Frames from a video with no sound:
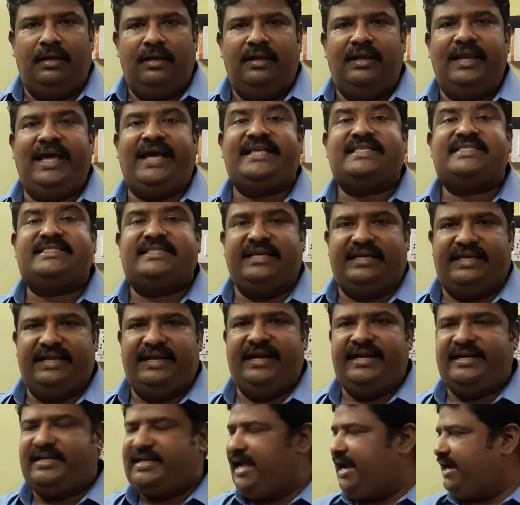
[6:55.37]
like
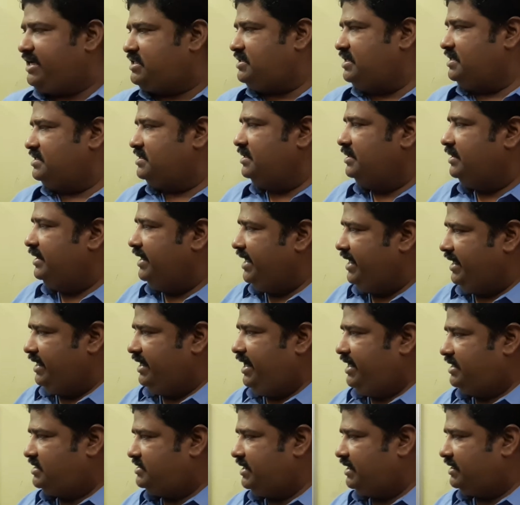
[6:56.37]
cigarette,
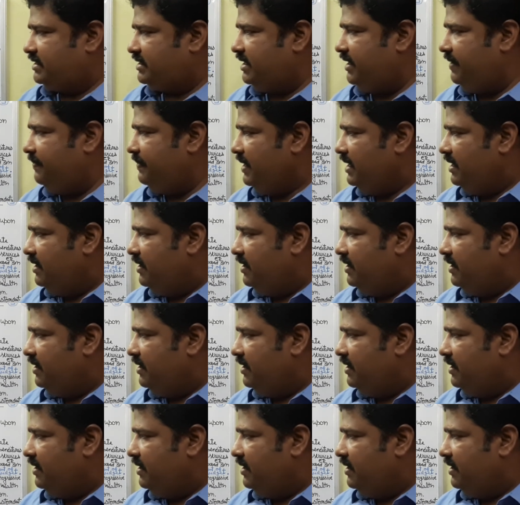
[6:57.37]
etc.